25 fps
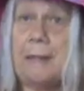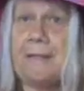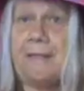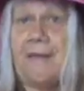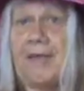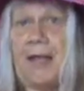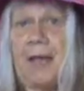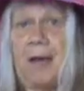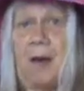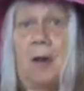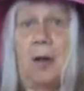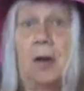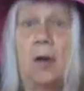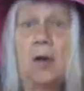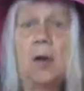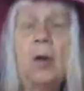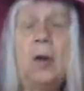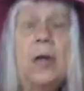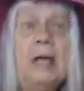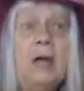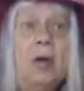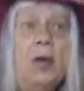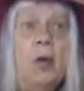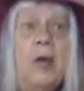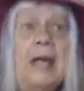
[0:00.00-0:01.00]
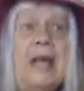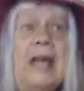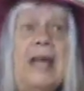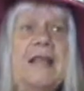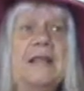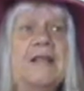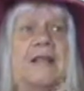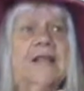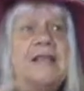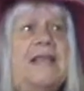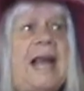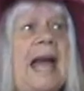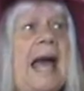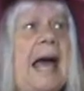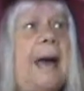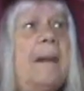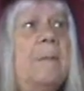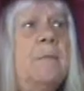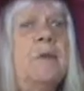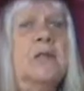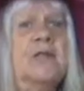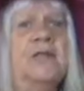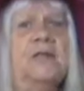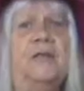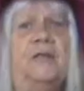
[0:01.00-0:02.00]
That are going to create this
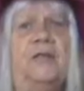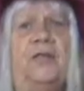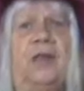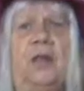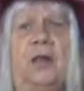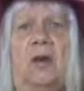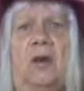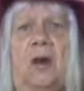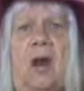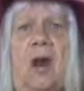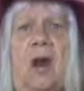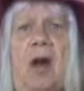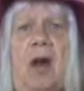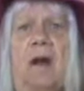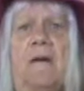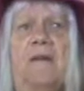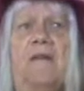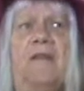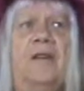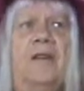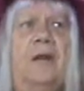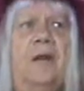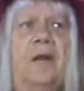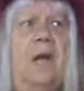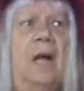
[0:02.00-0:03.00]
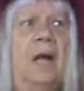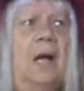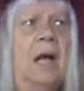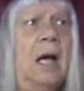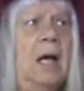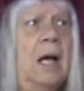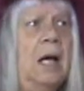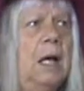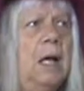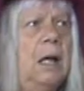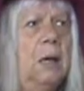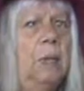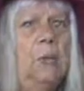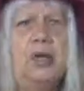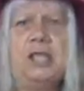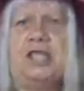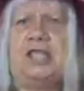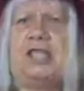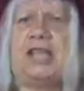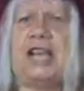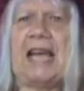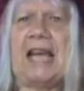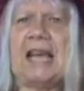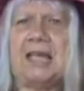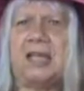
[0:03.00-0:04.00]
atmosphere of
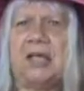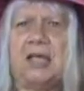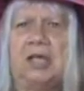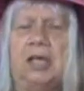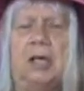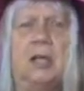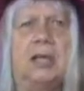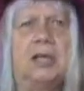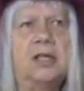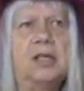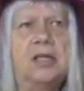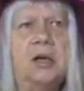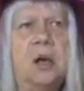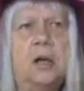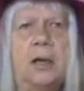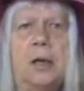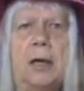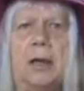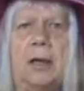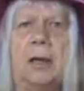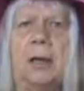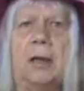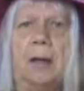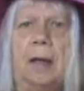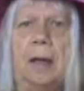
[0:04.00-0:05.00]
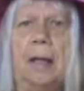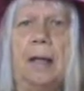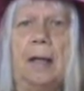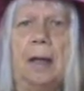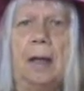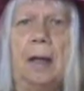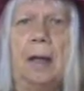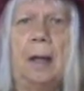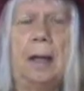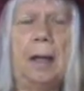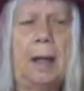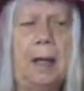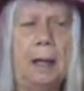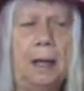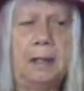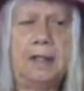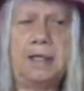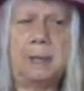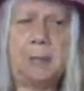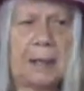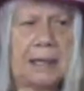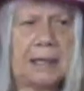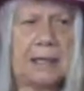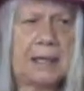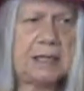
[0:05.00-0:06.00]
rejection so that
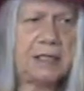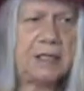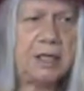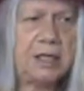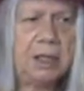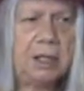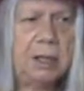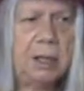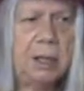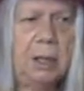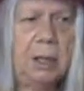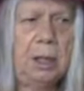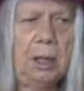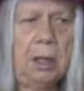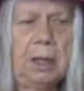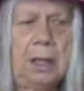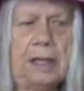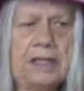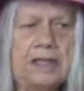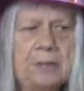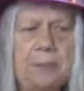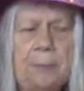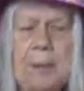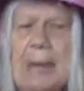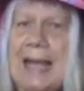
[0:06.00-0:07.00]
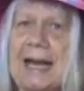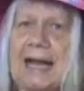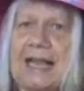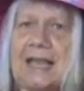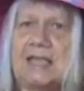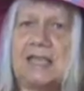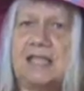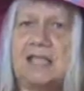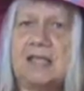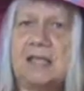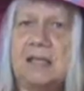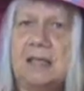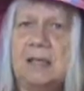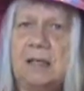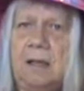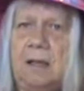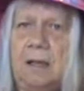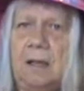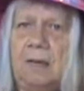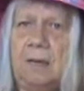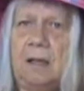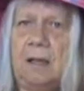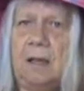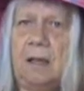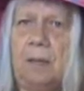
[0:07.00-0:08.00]
Spanish, Hispanics,
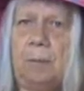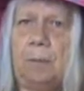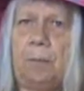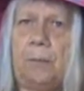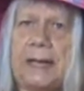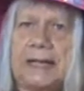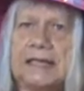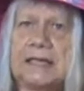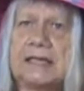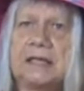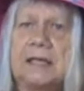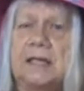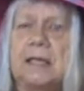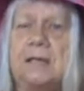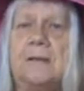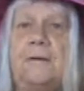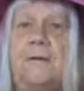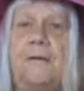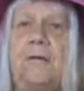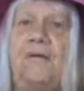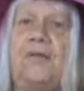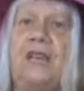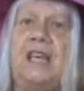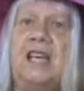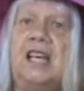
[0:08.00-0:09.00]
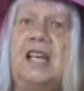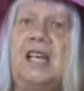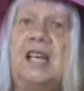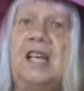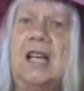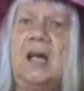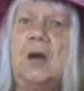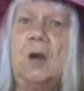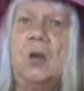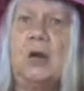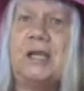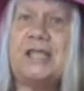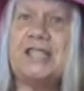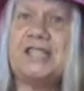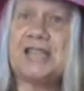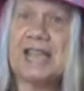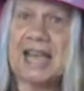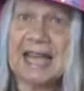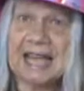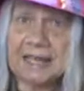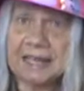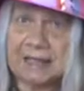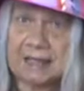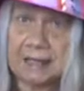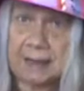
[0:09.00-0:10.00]
Mexicans feel
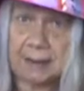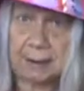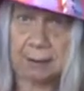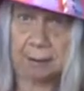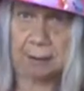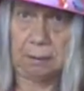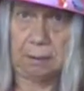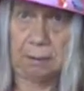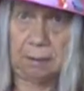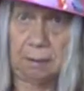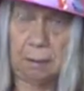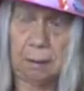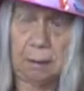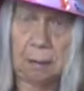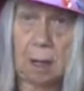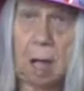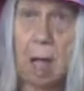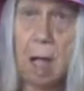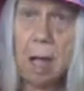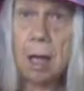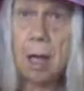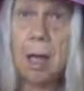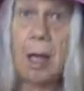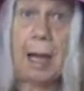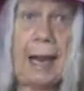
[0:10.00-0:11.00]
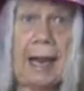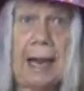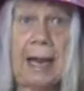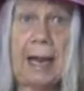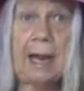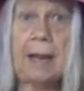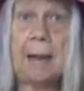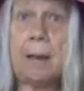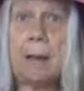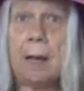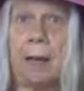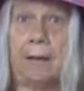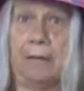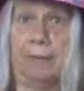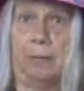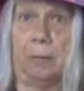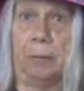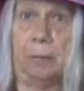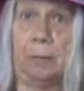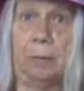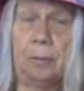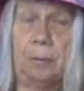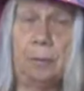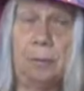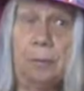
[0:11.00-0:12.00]
rejected, any of
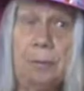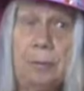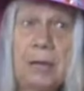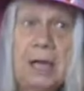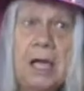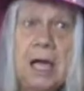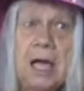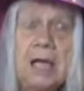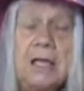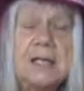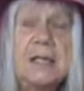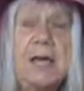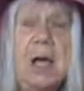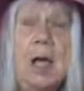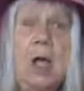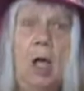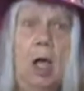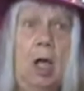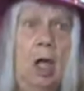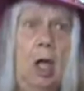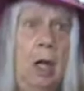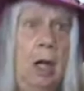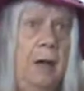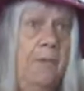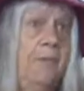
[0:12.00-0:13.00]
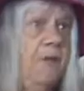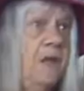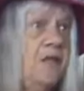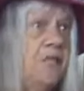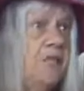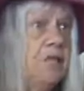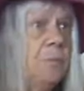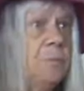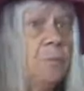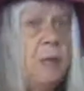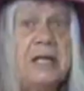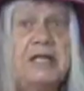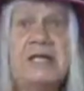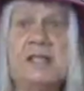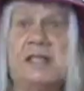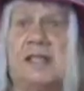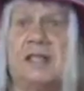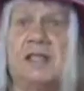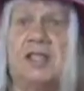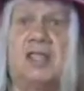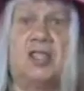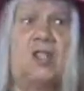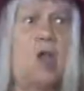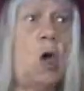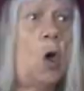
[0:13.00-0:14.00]
them, because of expressing
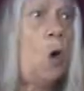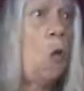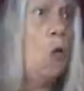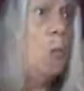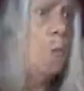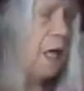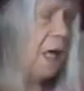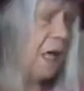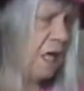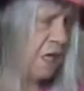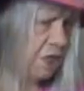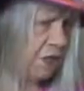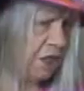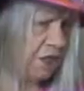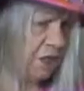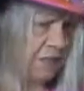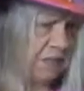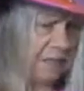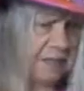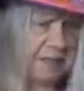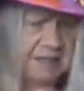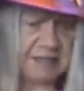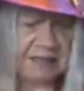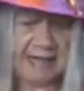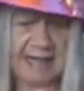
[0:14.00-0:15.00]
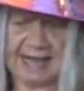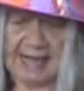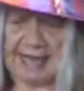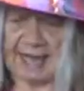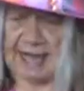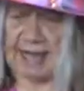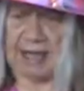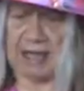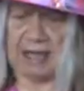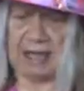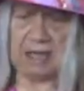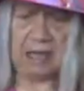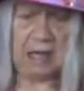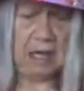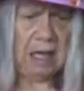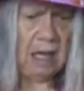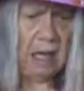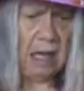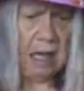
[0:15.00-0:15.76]
so much disdain and